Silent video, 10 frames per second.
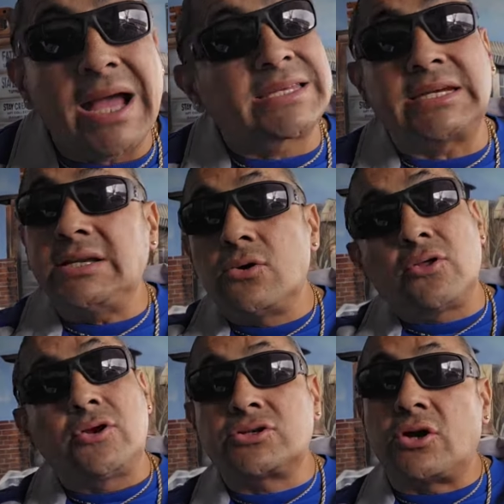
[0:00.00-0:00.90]
I see
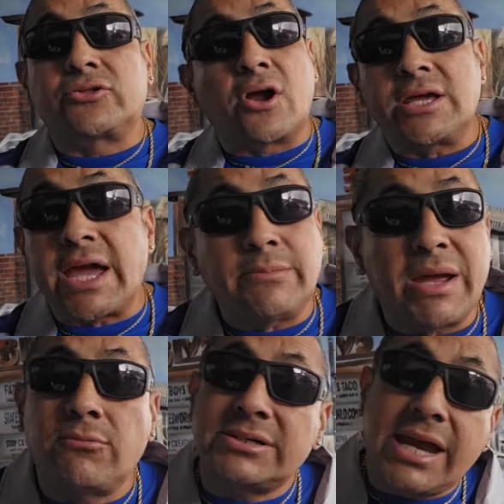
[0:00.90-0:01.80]
Northerners on 38,
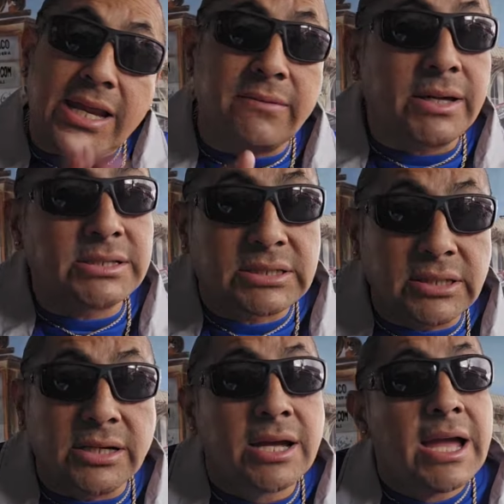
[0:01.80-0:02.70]
man, what's heading, man, it's
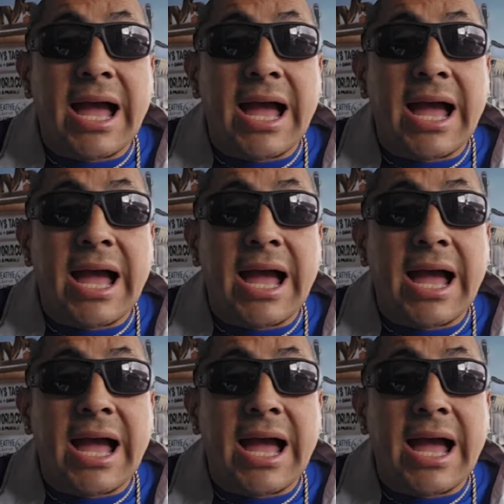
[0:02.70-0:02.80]
good.